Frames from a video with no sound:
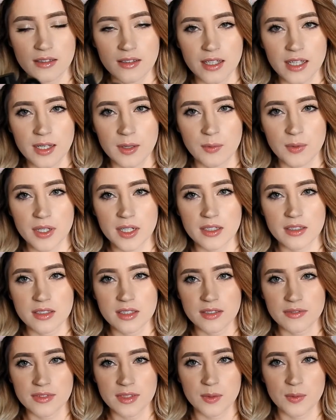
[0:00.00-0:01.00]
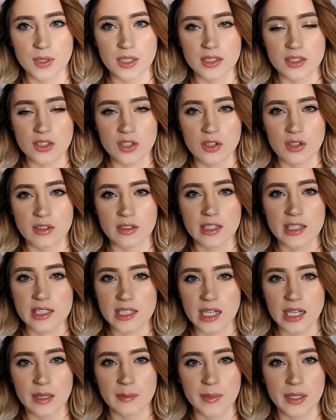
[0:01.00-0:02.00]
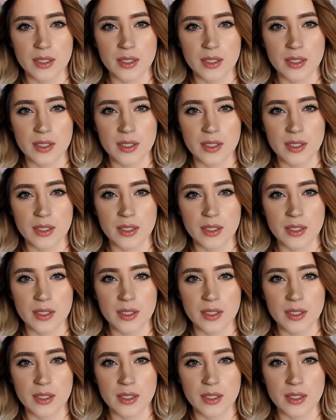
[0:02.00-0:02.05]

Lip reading: I wear different ones all the time.